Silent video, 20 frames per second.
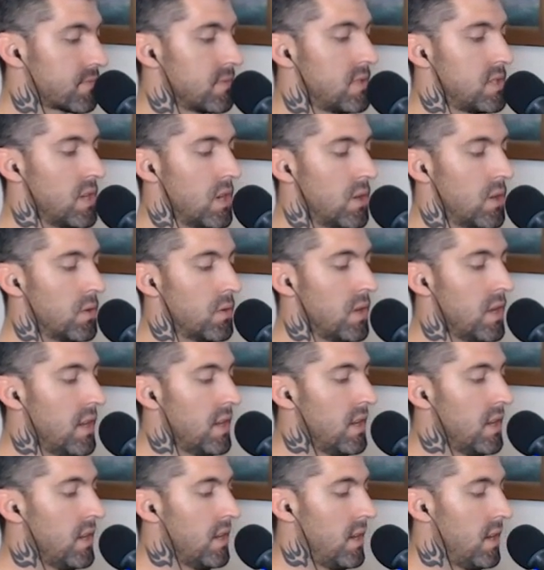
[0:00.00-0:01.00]
So
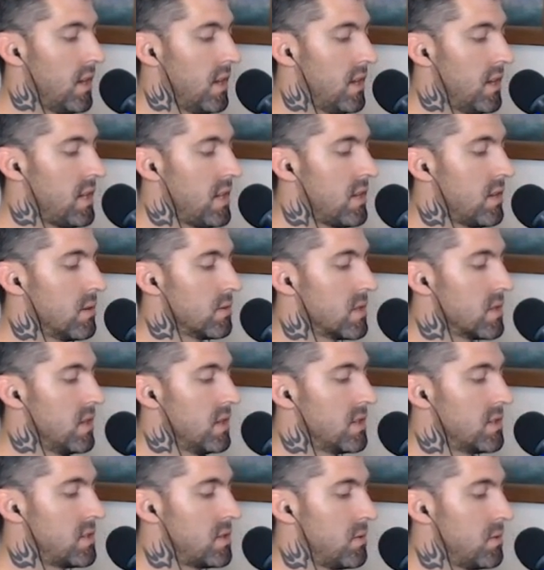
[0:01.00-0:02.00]
uh, he goes
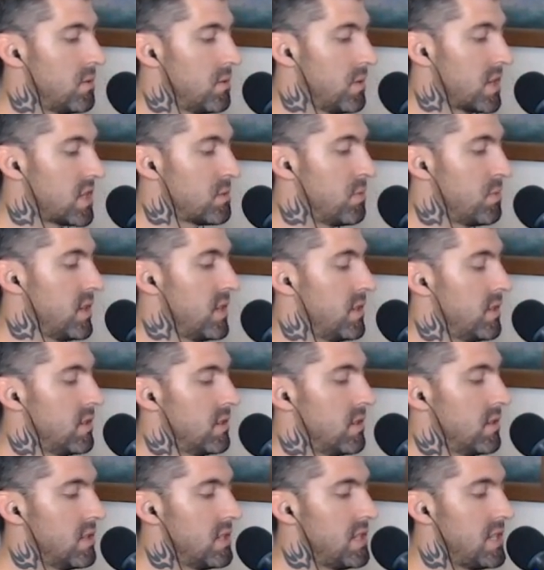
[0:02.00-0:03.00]
on to explain
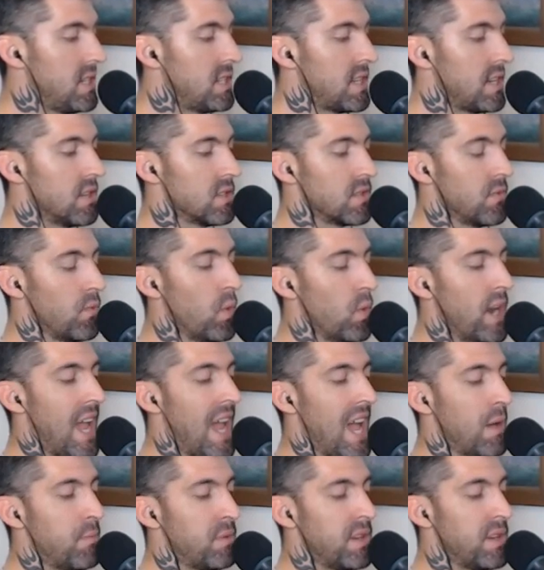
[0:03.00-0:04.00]
the, the details of what
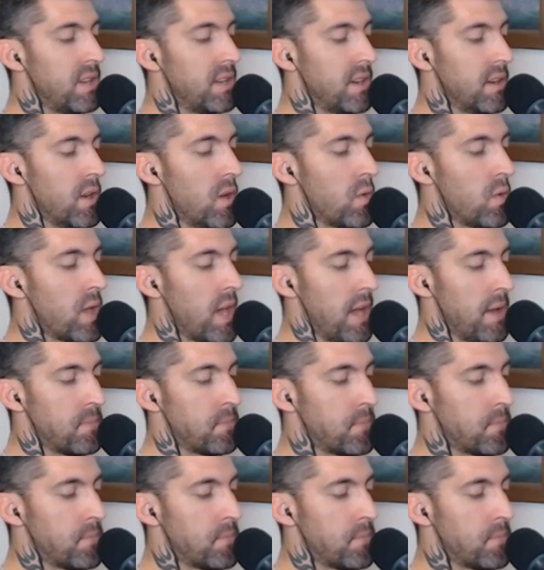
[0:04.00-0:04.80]
happened here. Okay.